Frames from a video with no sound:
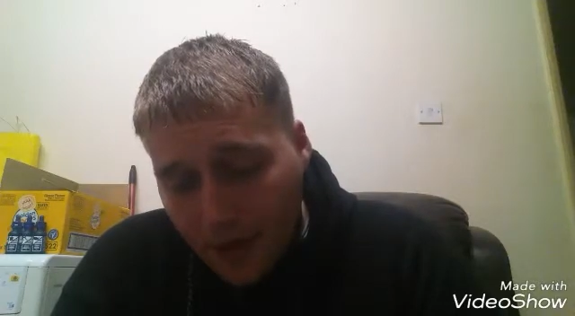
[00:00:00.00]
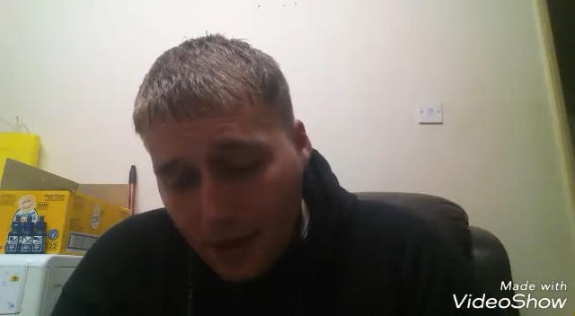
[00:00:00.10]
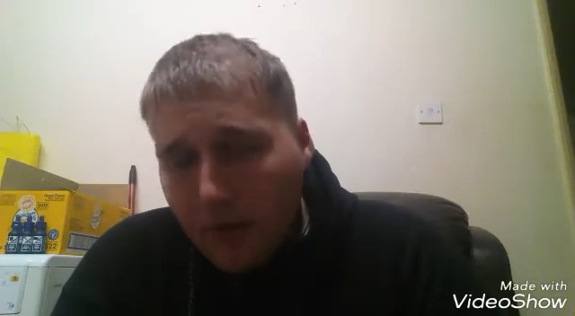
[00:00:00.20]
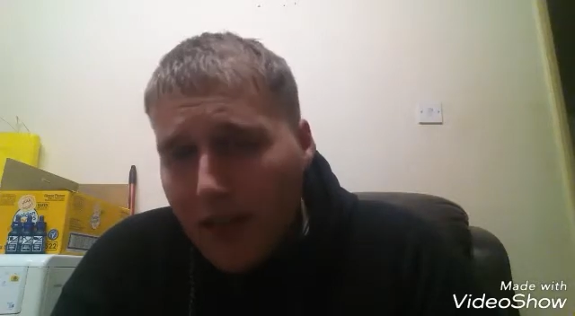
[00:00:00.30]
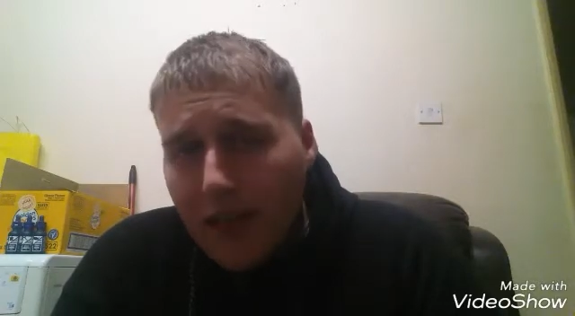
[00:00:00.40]

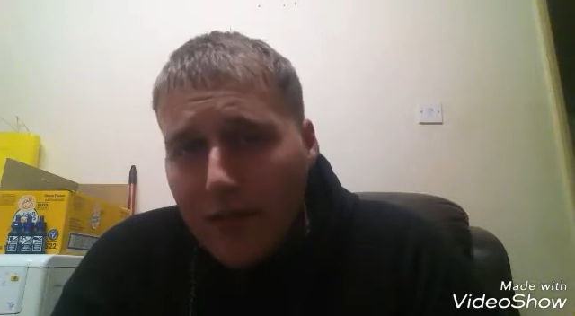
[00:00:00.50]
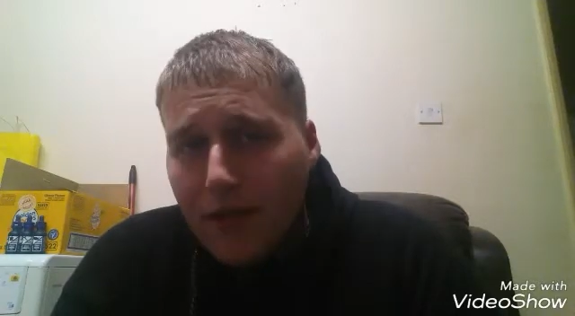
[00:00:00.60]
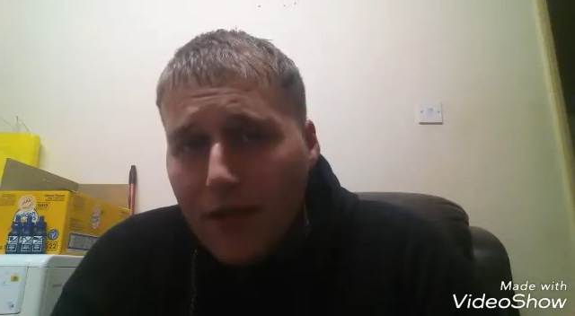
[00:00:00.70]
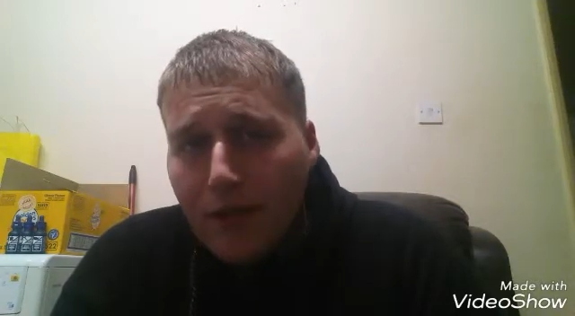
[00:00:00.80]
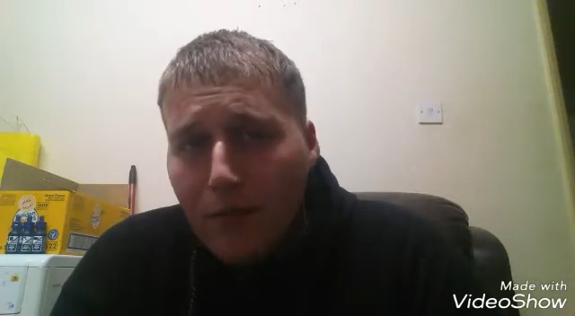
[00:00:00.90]
Not with any of
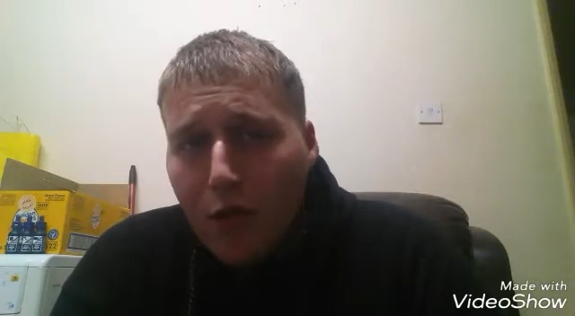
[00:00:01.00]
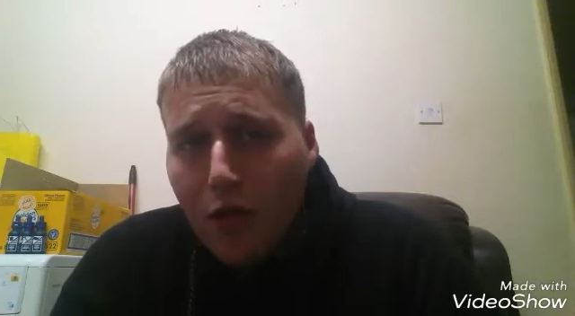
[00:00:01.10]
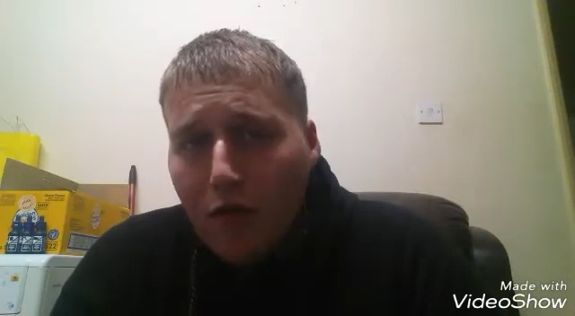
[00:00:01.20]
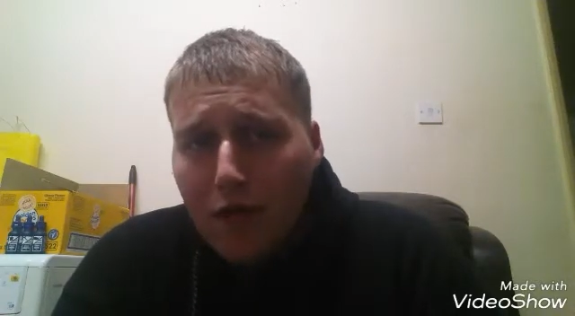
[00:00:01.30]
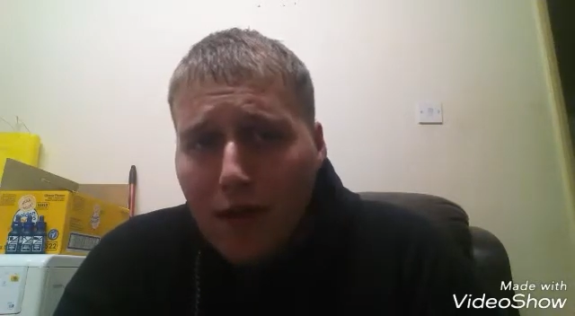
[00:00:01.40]
the things I
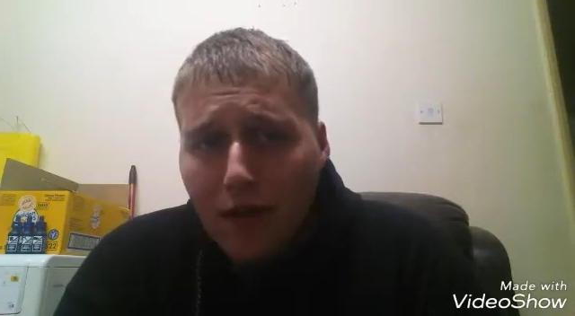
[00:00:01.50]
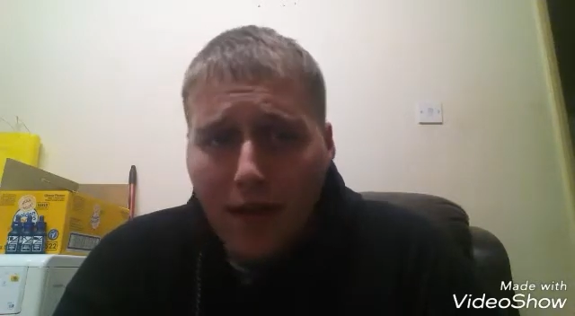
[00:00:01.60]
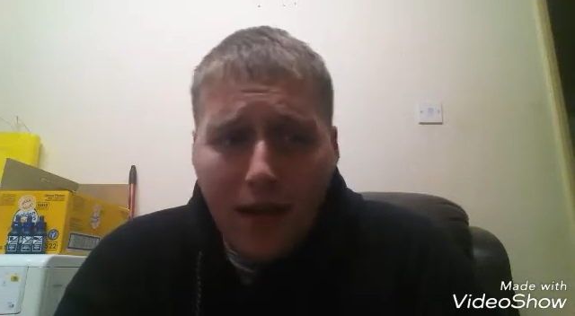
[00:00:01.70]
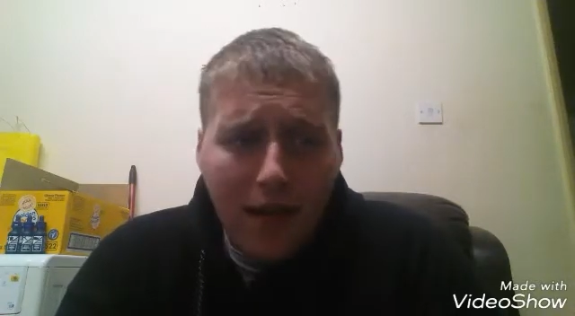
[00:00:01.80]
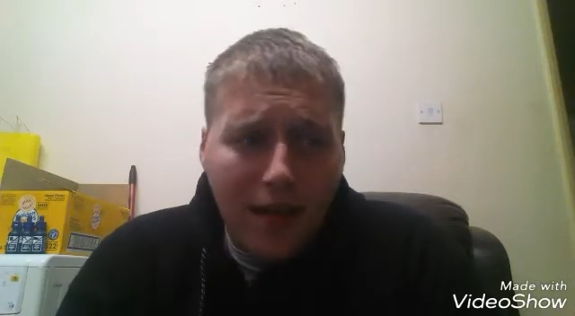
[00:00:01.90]
bought off there.
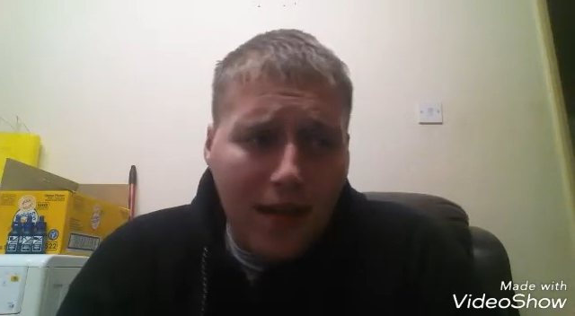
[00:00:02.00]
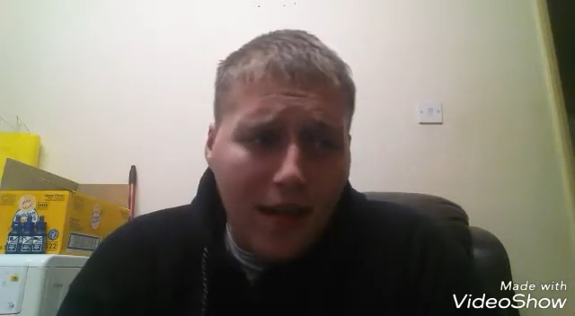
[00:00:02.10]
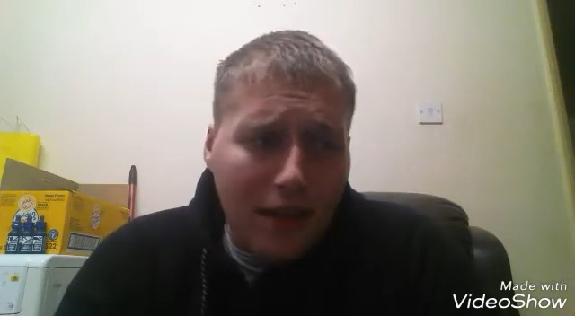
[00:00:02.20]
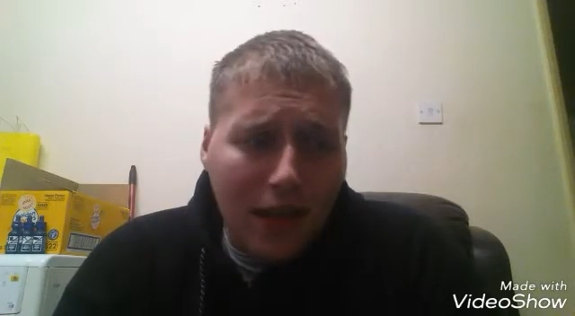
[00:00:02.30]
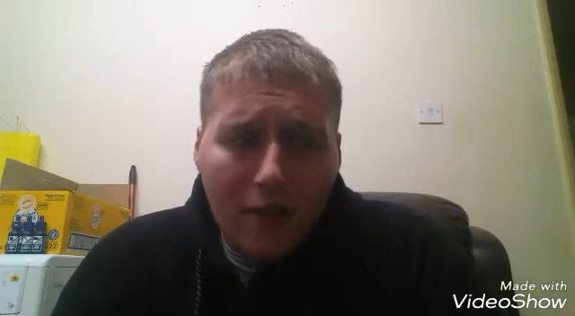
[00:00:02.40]

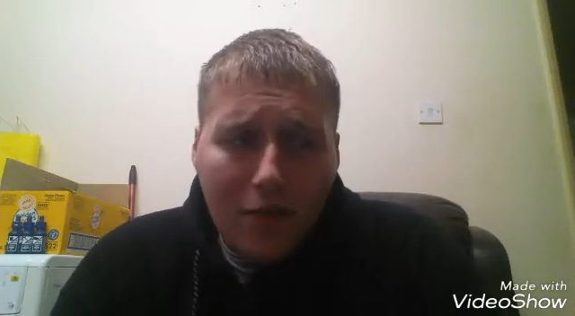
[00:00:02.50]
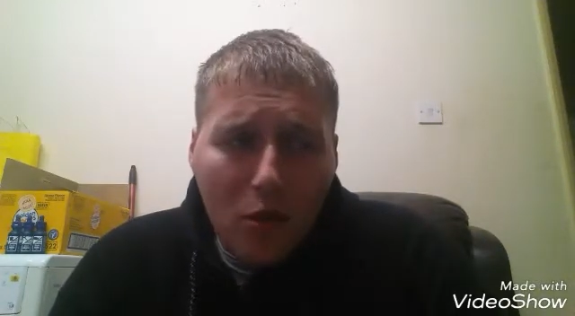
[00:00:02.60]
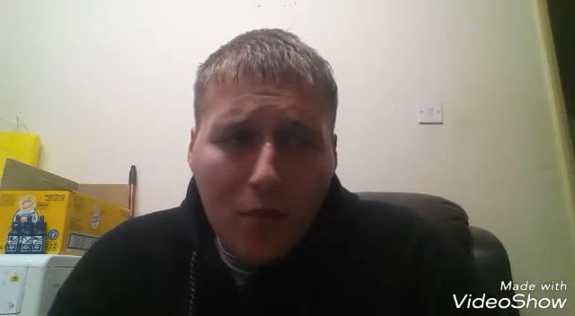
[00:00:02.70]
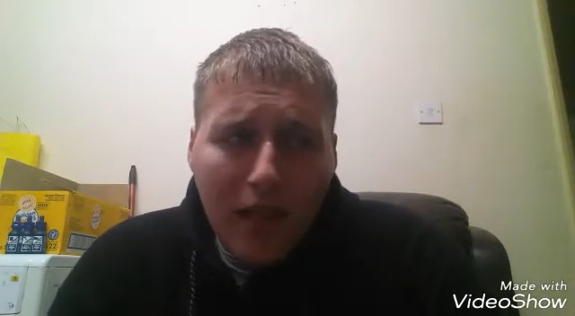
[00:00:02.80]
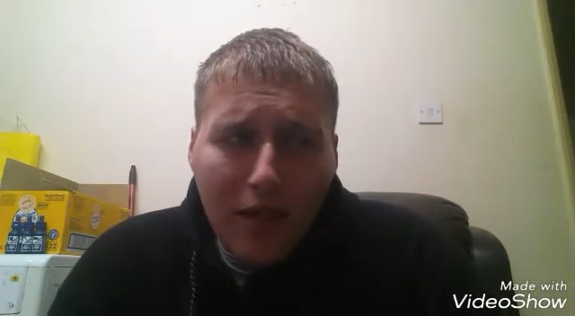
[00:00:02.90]
I think I've
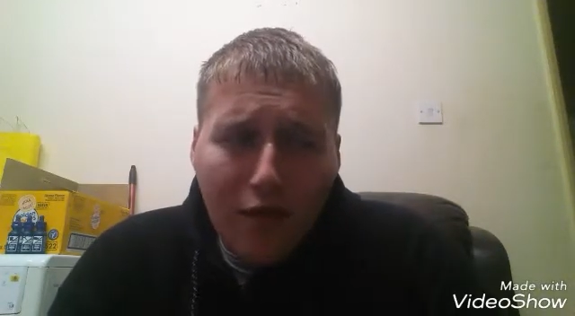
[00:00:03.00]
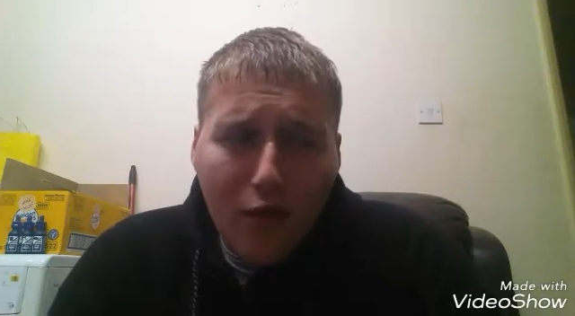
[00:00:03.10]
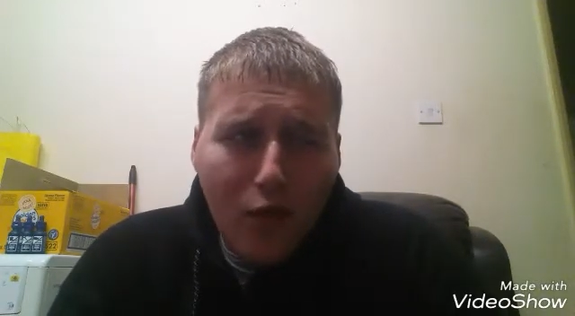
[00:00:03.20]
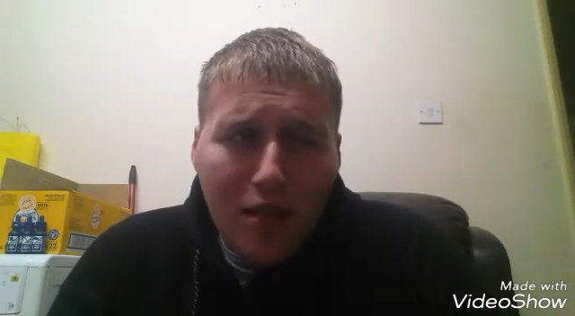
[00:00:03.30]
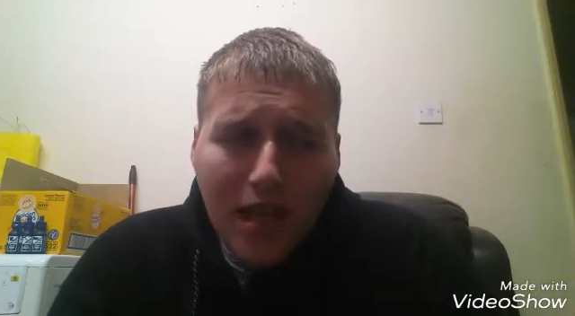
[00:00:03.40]
shopped there
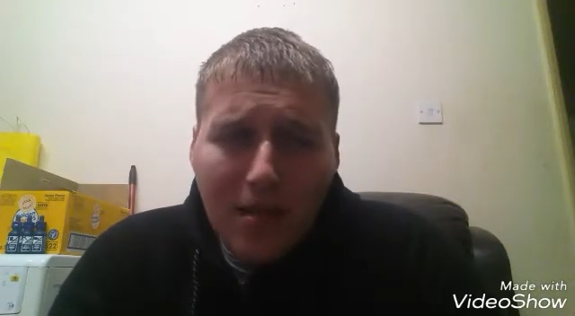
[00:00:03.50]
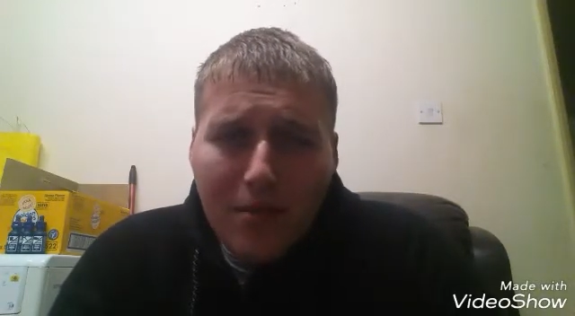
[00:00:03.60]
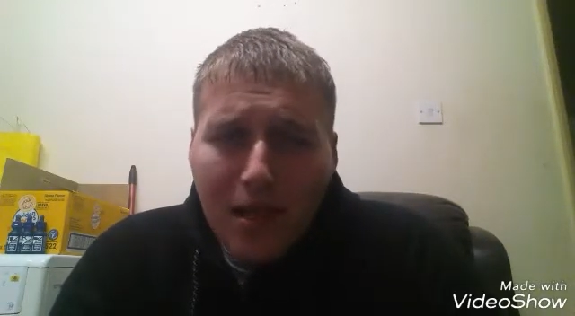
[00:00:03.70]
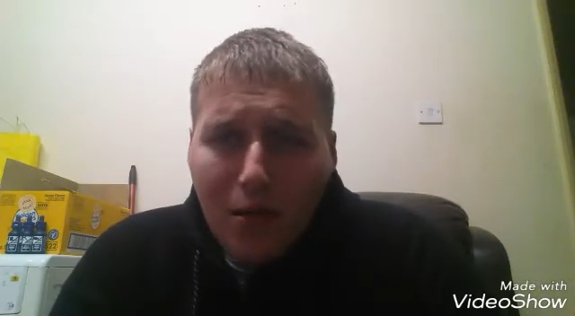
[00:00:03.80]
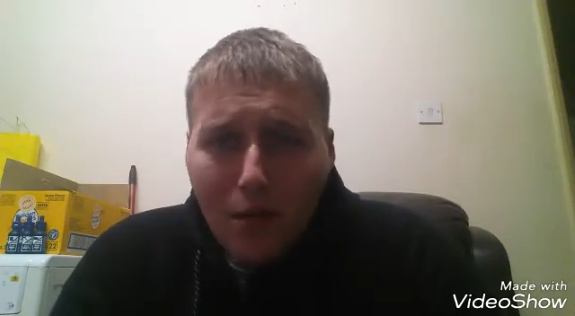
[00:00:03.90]
4
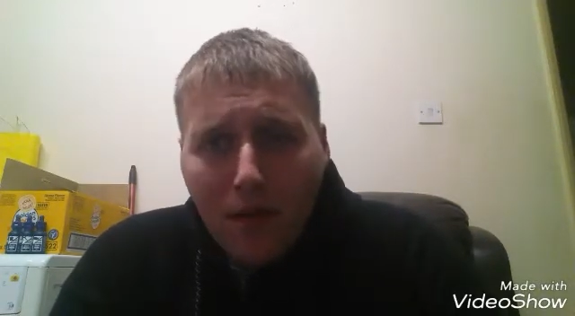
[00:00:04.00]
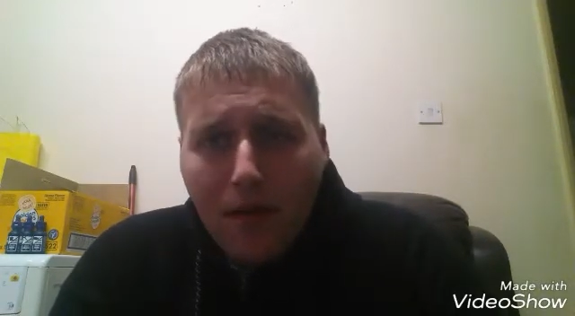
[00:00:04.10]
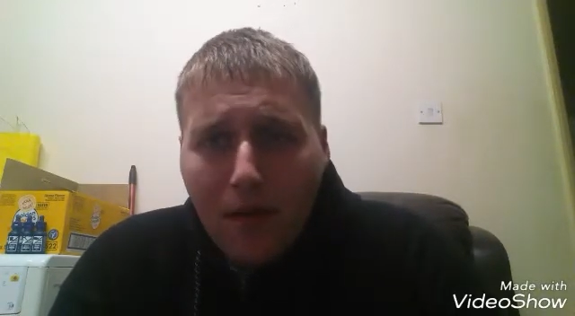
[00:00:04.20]
times now.